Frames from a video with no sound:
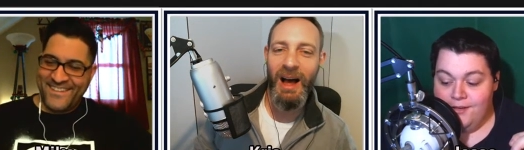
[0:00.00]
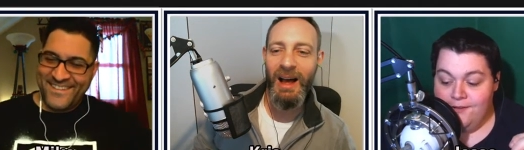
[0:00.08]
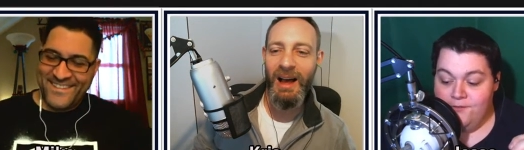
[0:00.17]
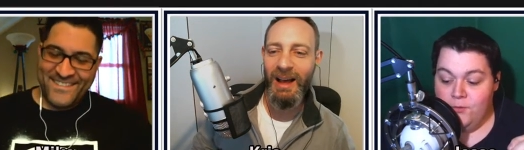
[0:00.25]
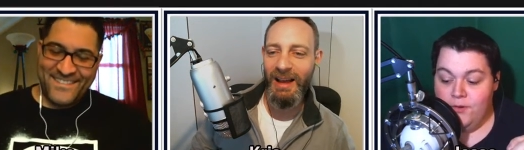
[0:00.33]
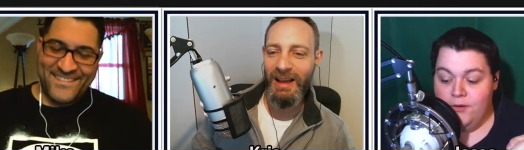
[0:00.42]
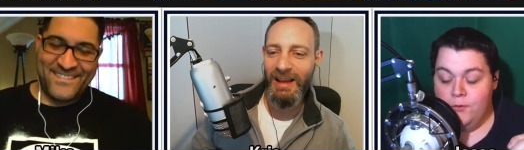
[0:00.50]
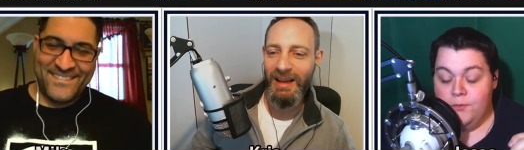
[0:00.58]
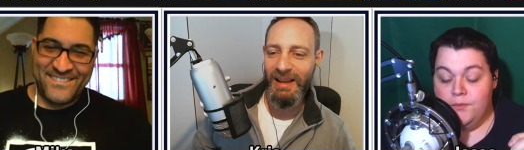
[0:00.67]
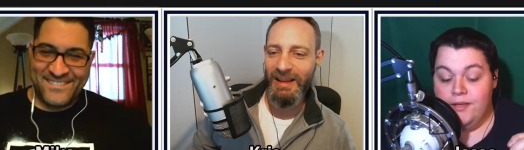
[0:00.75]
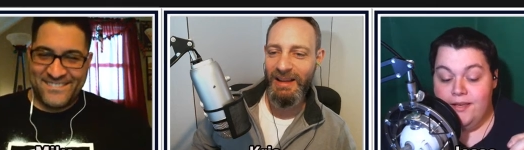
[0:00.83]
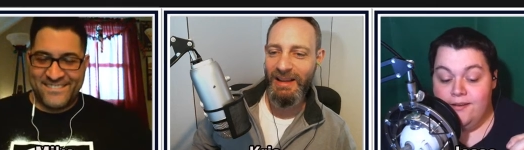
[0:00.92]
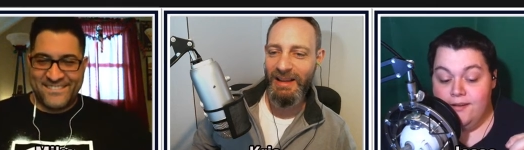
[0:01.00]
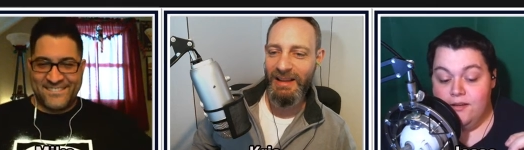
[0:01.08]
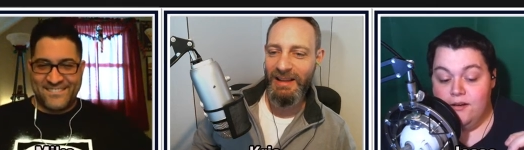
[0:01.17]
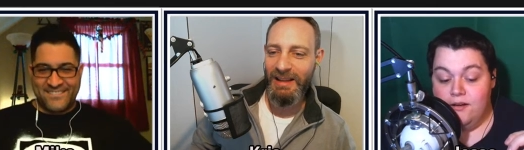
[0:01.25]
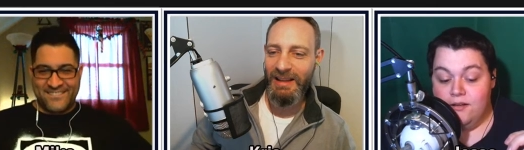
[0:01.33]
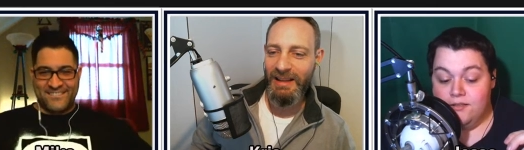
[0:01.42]
Speaker 1: the giveaway will be ending
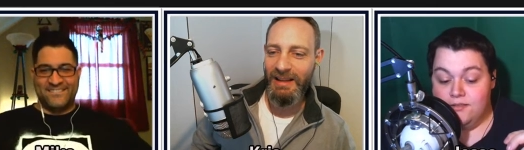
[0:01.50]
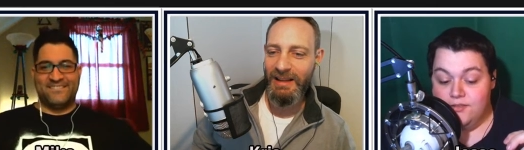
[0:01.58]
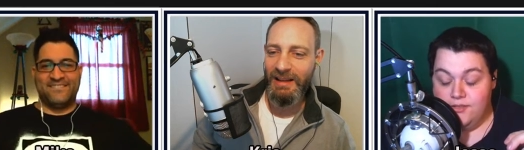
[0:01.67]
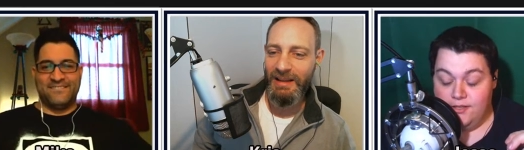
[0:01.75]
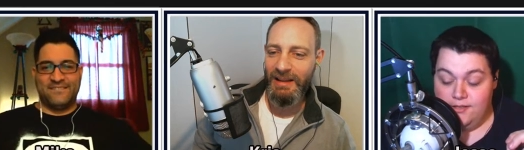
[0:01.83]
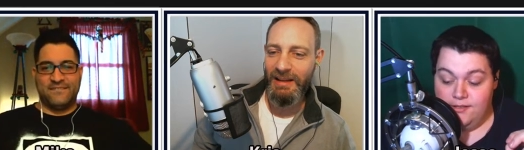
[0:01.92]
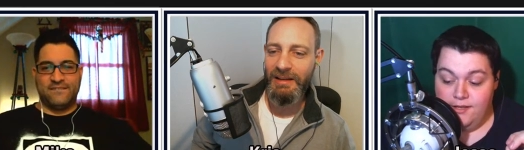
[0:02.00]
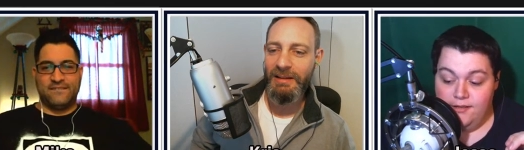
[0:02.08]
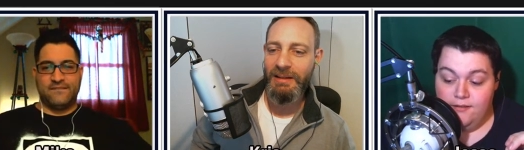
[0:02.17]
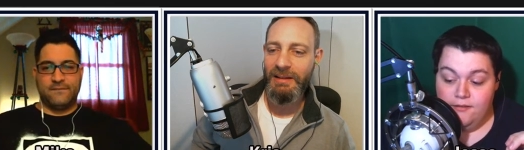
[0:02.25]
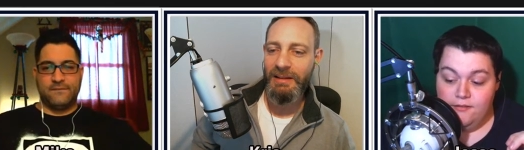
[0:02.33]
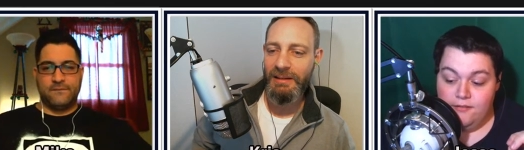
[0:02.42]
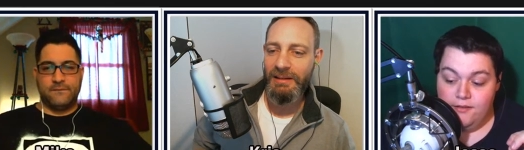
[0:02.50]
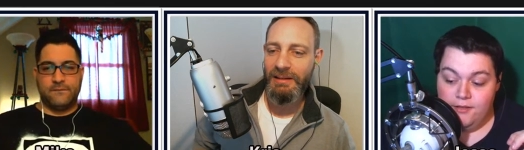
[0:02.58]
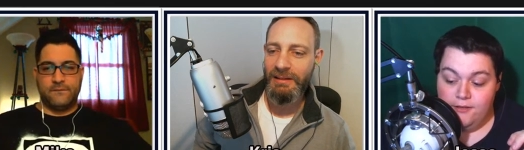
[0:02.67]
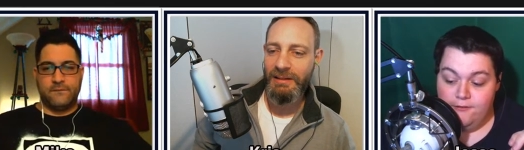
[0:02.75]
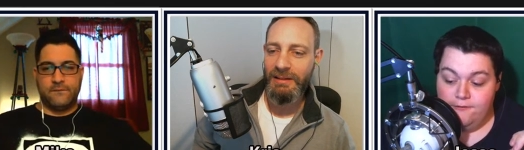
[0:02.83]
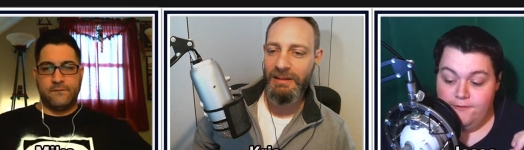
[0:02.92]
on Sunday,
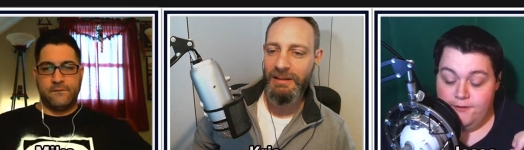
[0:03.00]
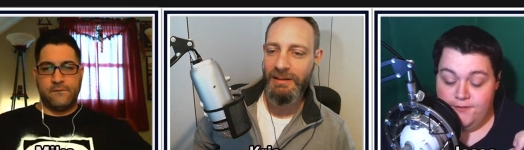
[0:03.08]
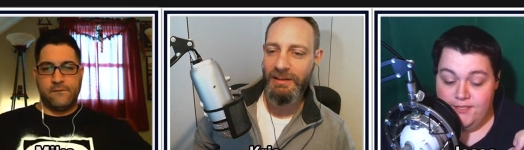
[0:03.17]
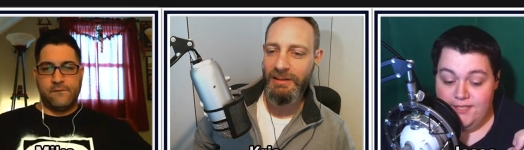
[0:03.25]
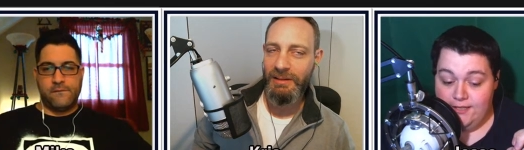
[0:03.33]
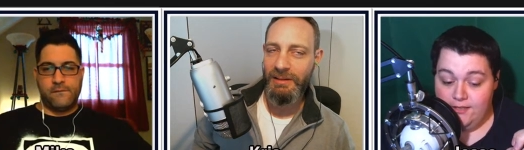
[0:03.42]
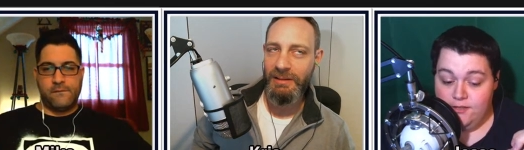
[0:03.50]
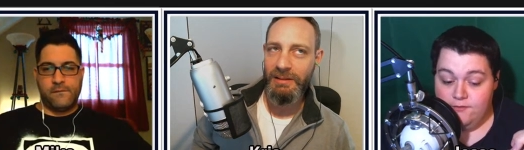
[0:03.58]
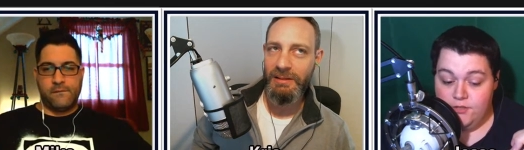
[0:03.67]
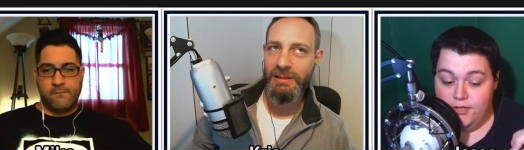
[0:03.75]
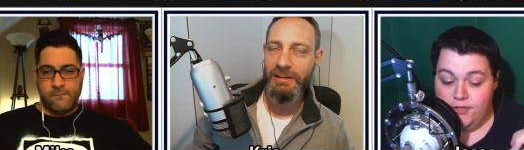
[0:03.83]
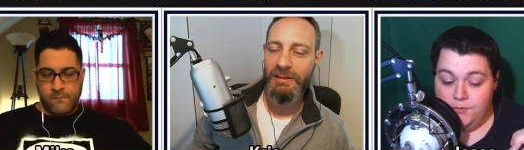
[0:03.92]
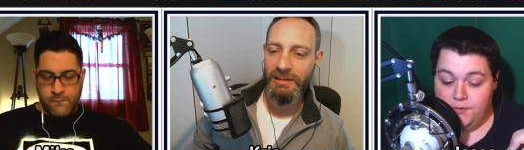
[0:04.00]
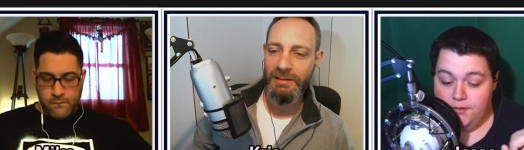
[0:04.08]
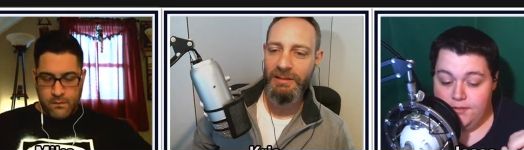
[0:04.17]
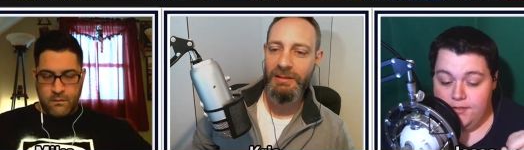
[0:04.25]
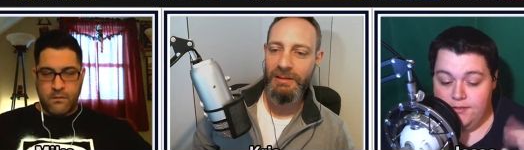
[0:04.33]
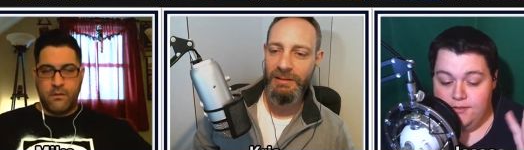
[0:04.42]
the 15th of
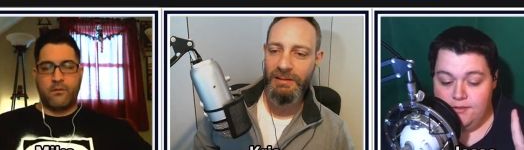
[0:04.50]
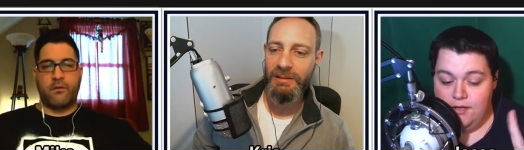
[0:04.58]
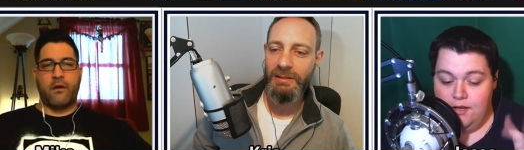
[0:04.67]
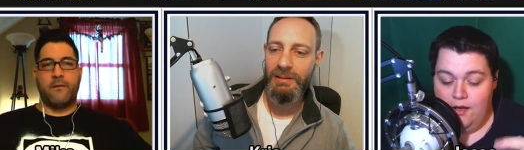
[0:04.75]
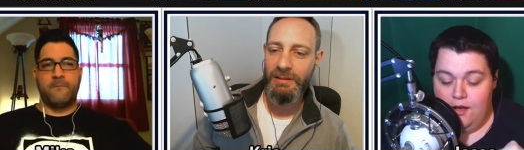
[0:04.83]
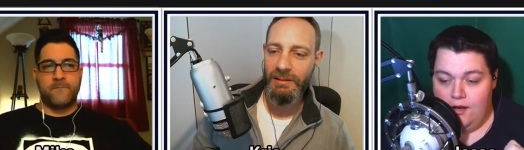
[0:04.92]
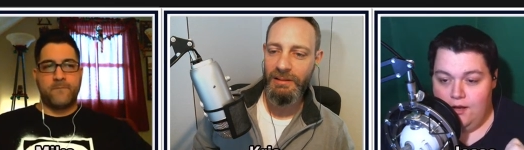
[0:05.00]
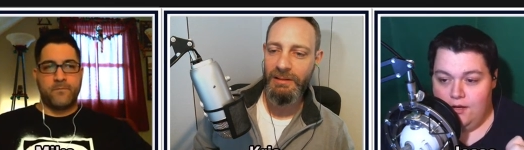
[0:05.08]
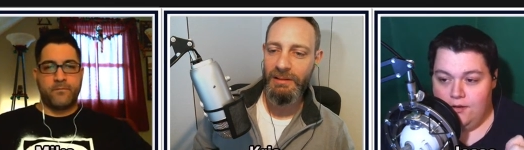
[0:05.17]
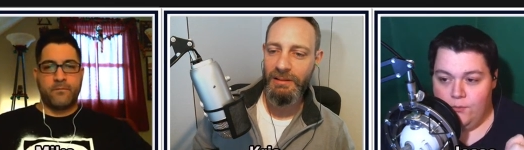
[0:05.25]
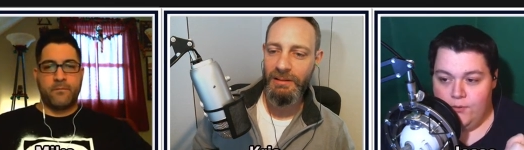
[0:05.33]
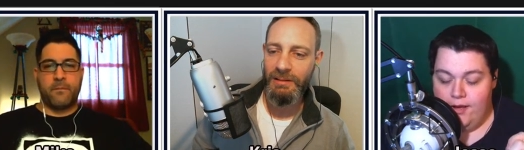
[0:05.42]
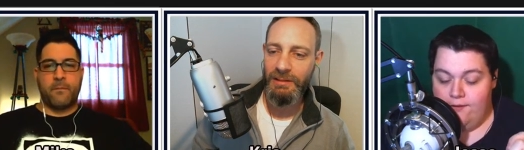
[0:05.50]
January. Uh, we